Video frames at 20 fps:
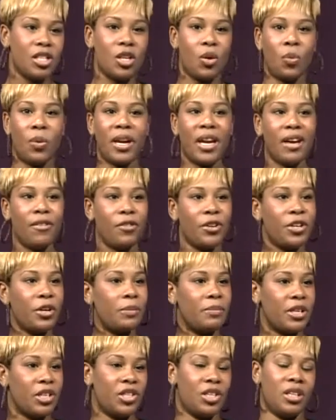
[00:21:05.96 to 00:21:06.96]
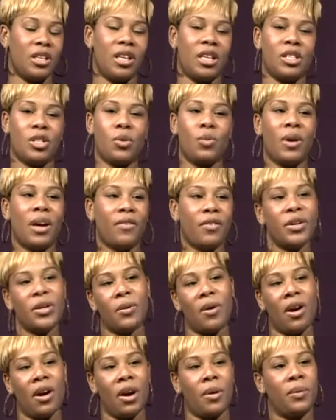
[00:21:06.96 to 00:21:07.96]
So whatever your mission is, whoever
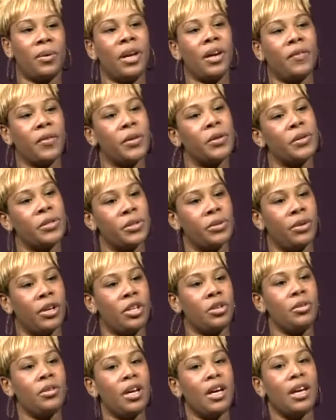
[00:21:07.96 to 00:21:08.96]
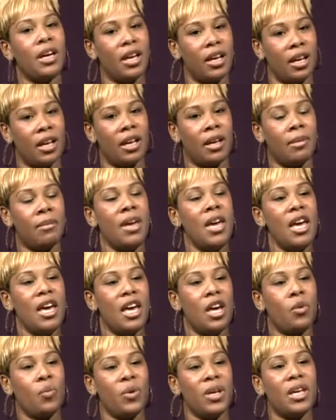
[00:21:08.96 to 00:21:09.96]
you are, whatever you're doing, you can come
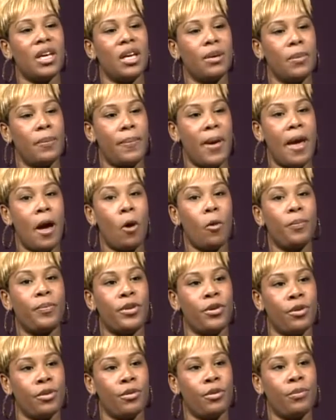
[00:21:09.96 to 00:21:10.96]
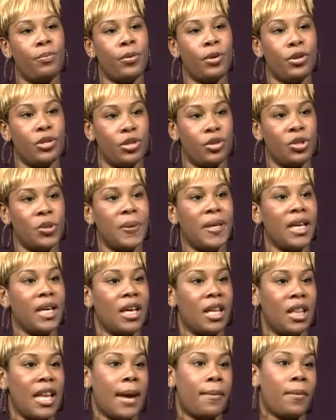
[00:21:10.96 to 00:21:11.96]
and we can help you produce, we can
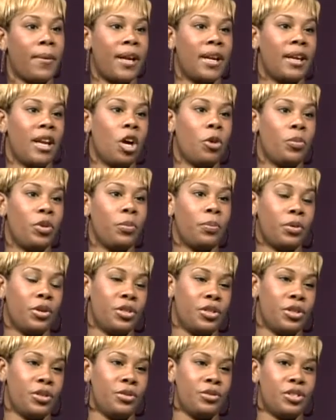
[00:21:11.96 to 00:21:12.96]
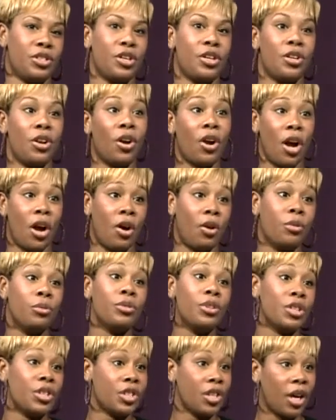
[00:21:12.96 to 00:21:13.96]
collaborate and help you produce your
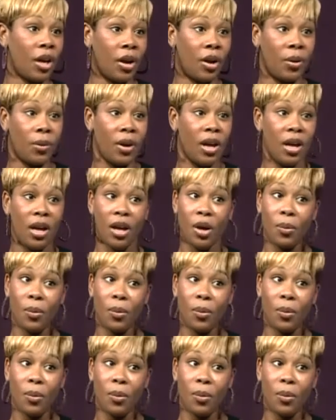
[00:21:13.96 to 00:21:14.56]
own show.